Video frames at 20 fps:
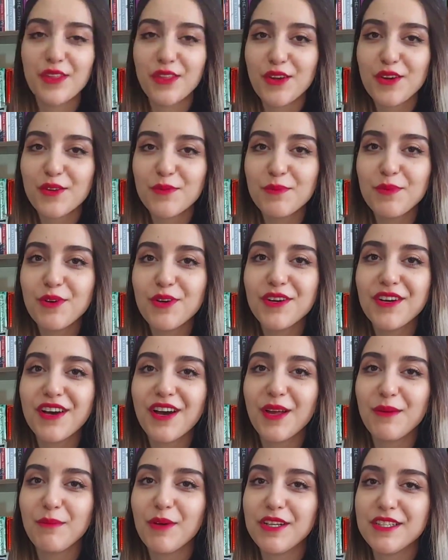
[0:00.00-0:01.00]
third book
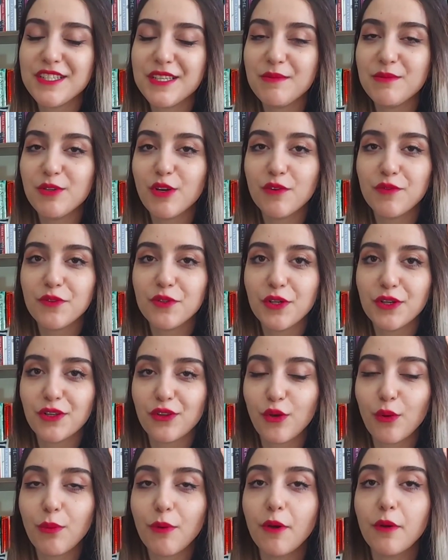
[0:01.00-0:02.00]
on my TBR for
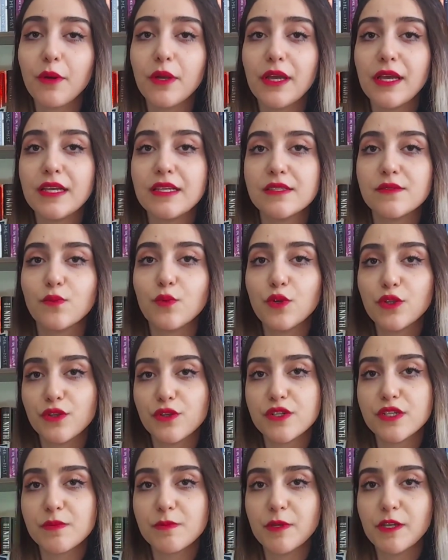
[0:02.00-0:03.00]
October is
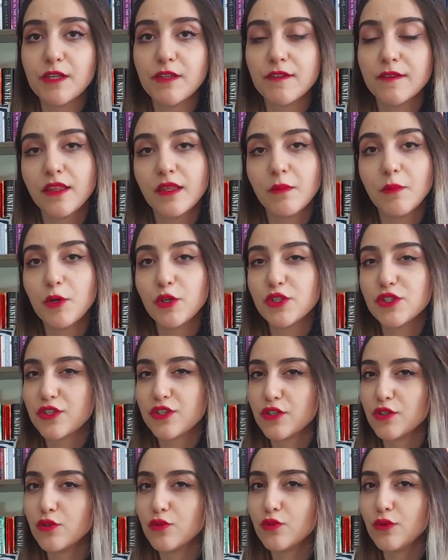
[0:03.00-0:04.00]
Wundersmith, the book
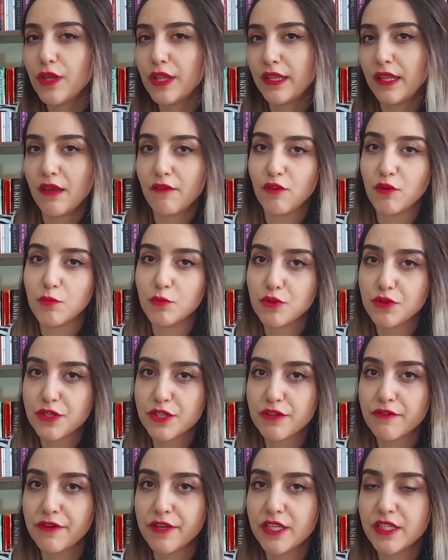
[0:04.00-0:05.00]
2 in Nevermore
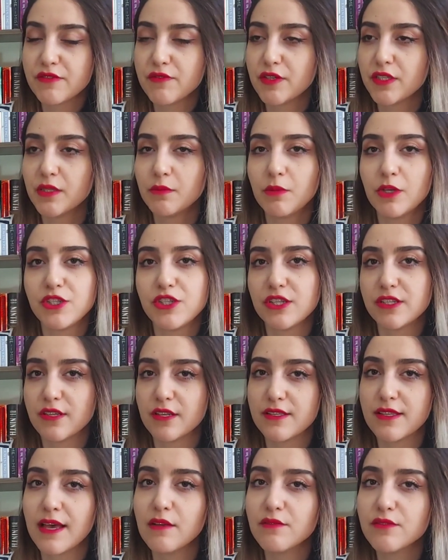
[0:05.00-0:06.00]
series written by Jessica
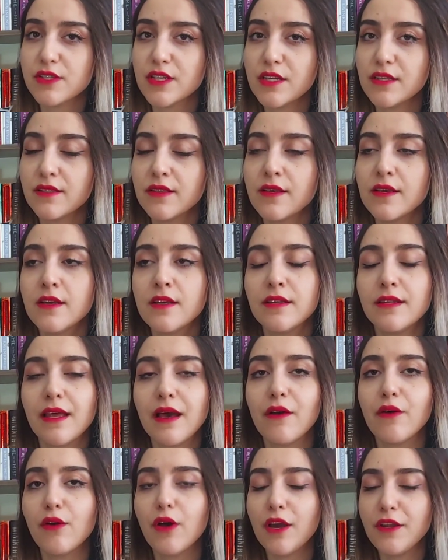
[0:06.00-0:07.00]
Townsend.
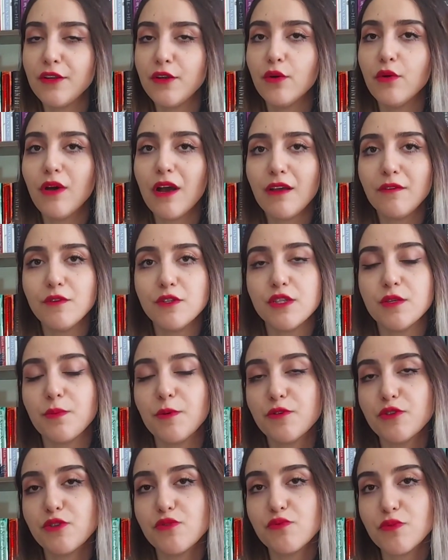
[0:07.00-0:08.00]
Now, I know I was
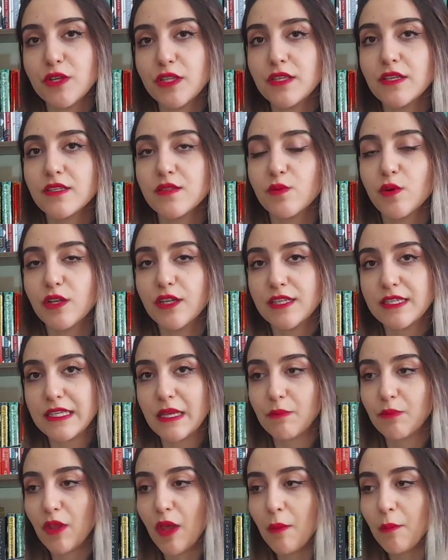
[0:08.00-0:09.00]
supposed to read this one in
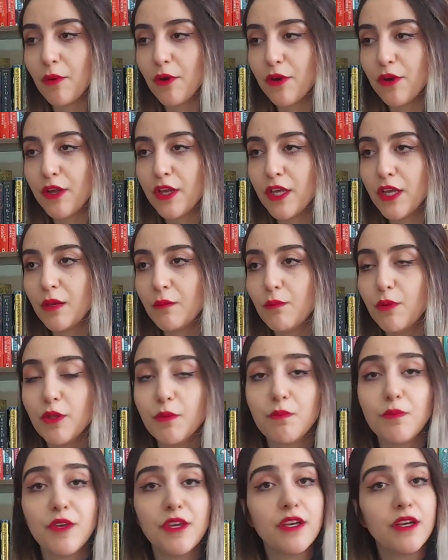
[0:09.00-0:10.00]
September,
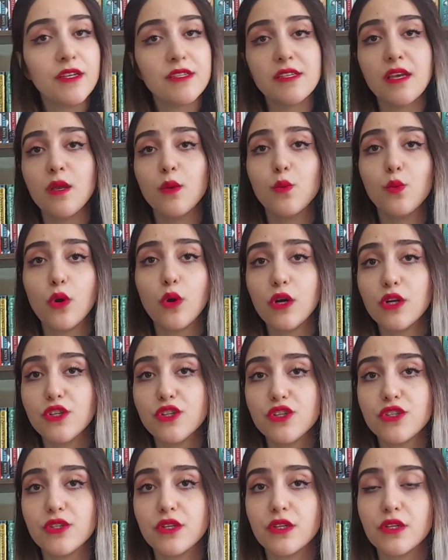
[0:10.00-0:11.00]
but because I
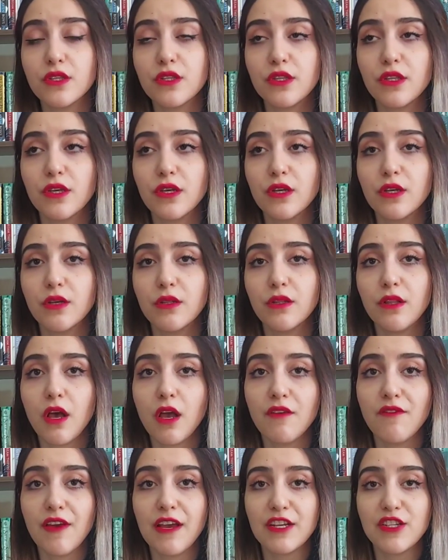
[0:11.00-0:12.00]
watched the
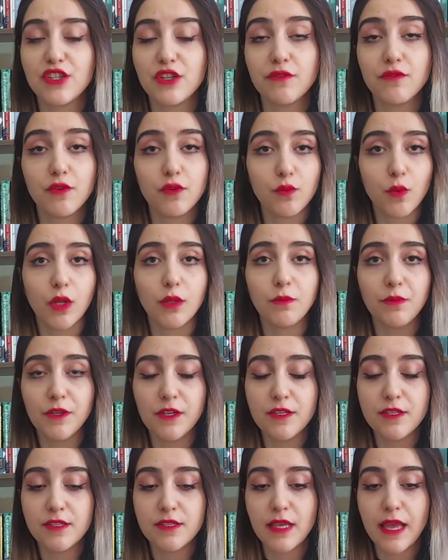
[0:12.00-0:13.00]
live action for One
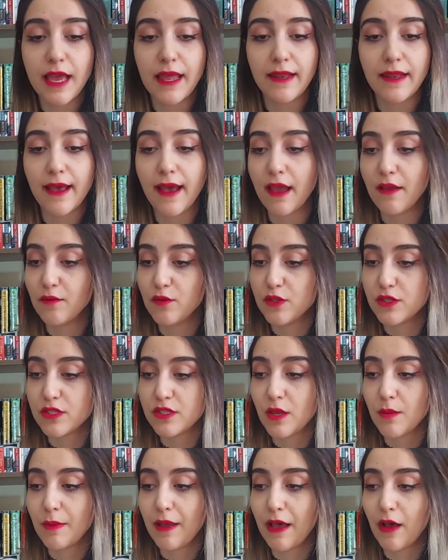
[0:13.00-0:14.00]
Piece and I was
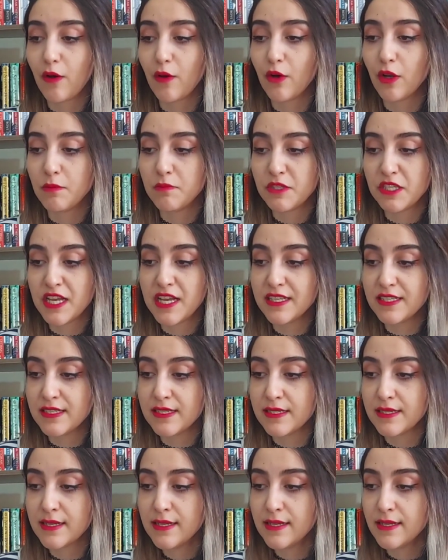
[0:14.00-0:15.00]
somehow
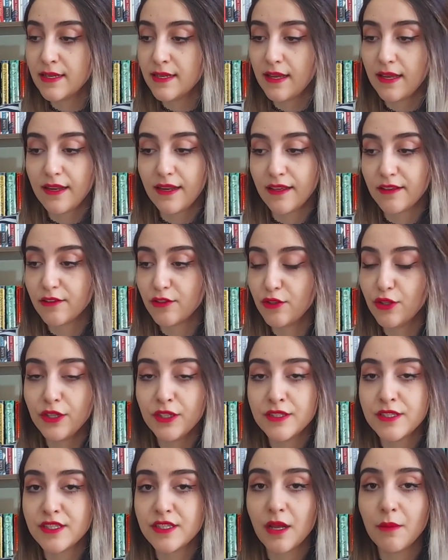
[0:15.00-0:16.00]
obsessed and I
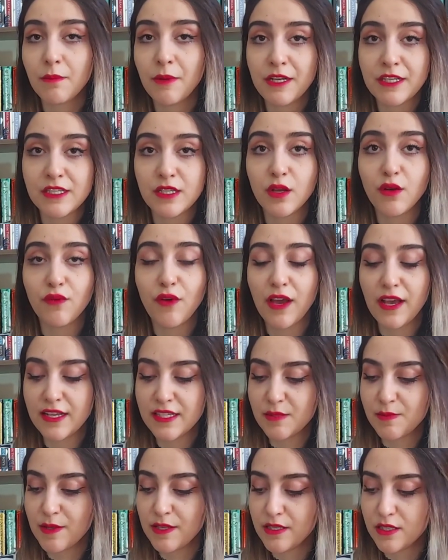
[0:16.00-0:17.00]
couldn't stop myself, I
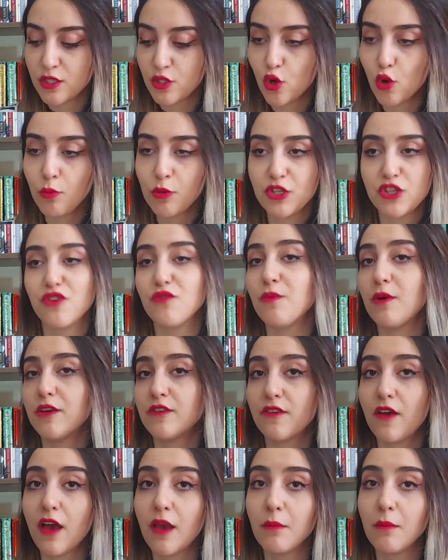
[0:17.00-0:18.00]
spent so much of my
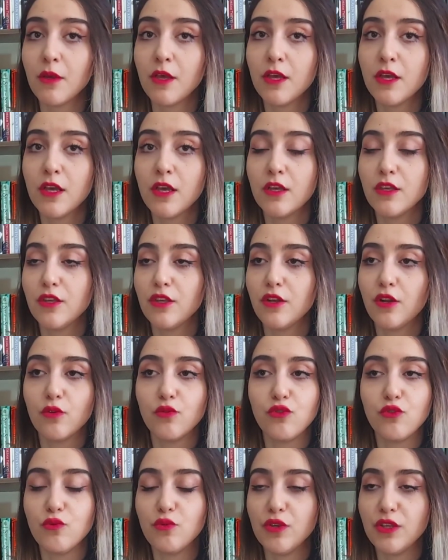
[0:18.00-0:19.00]
time,
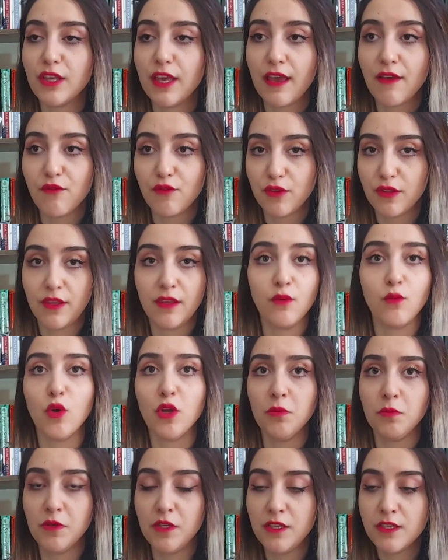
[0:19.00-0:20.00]
doing everything
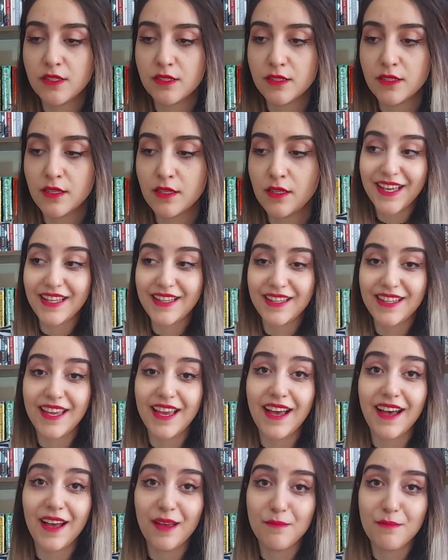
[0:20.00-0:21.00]
One Piece. And
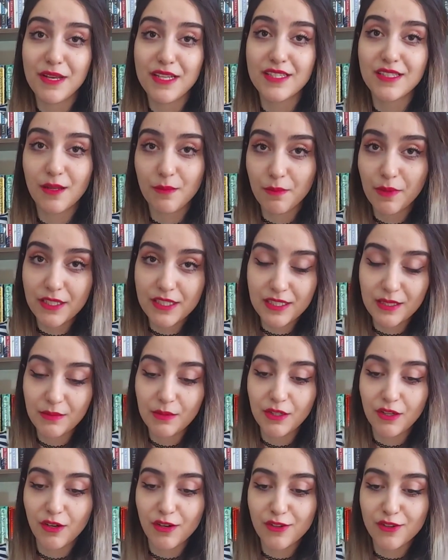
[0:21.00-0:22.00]
yeah, I messed up my
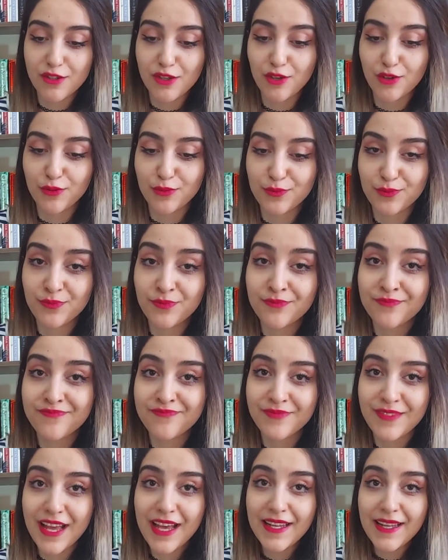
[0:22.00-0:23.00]
TBR. So
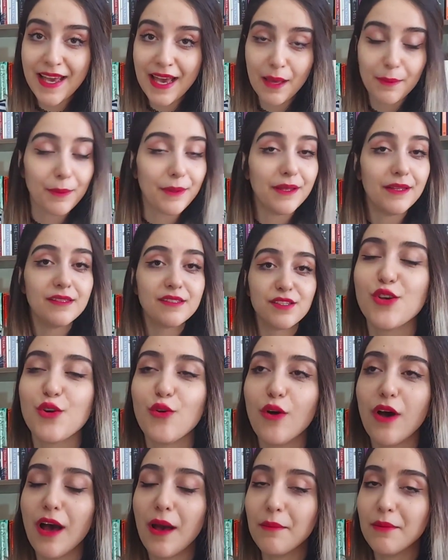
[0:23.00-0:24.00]
that happened.
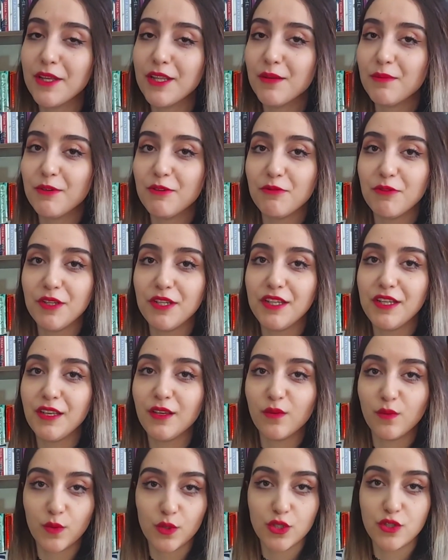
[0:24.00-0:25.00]
So I'm gonna be reading
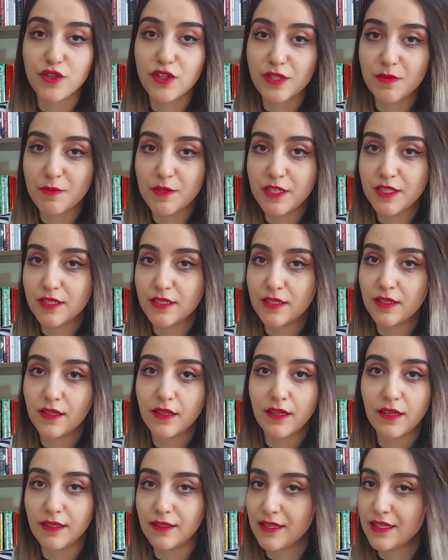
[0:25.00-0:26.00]
Wundersmith
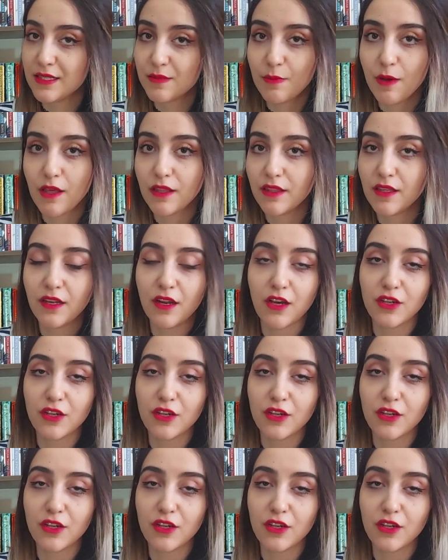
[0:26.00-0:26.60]
this month in